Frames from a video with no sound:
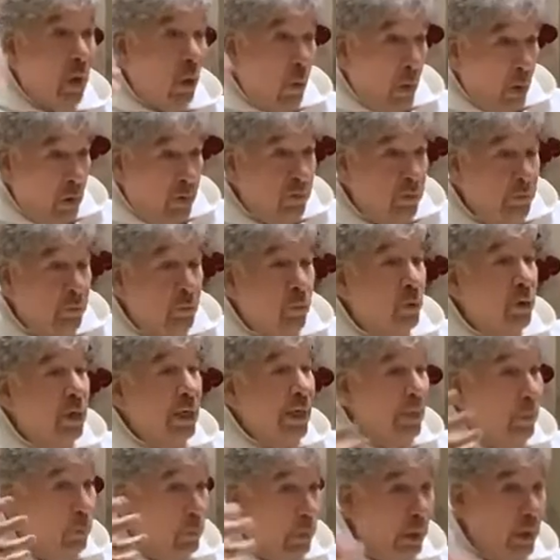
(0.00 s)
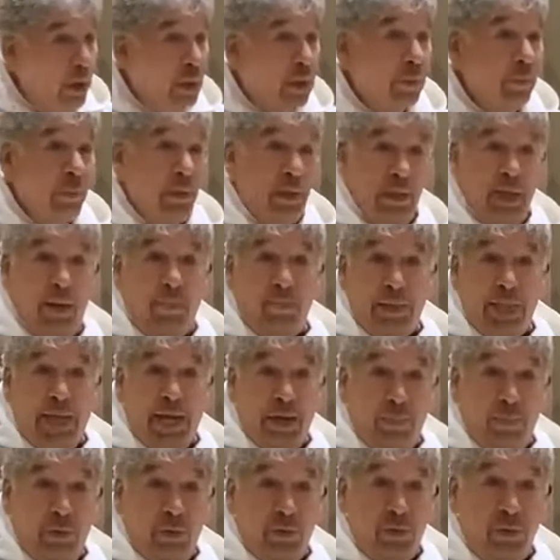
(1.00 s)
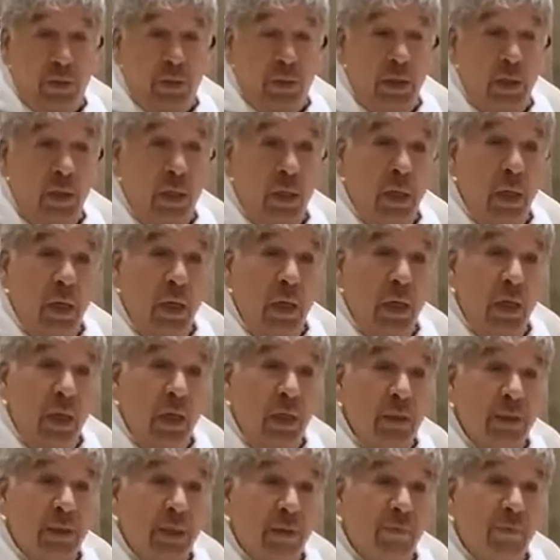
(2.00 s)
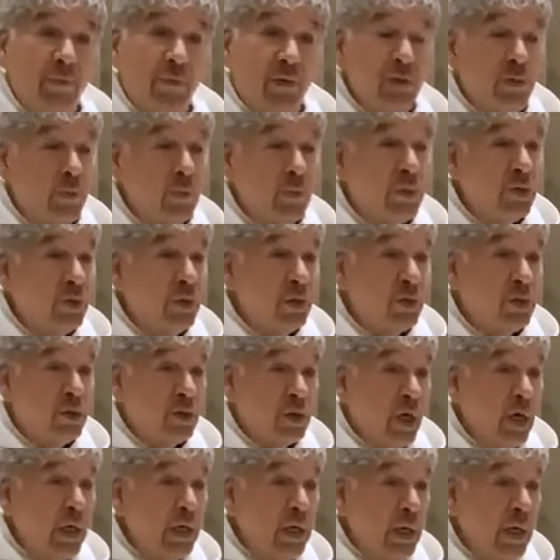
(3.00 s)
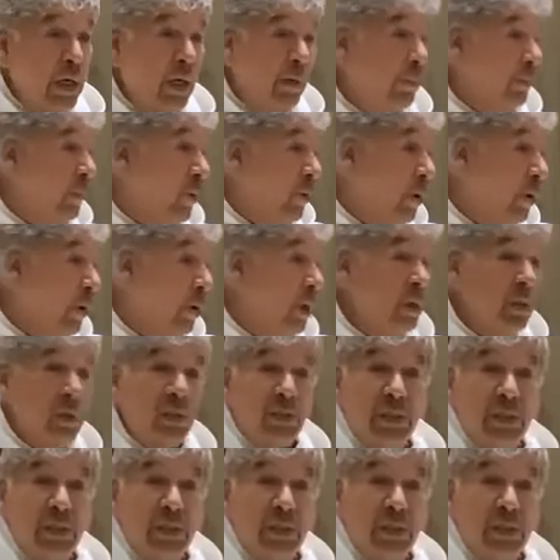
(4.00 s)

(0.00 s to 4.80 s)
go overboard in welcoming that black person. Some of us would just shun him or her and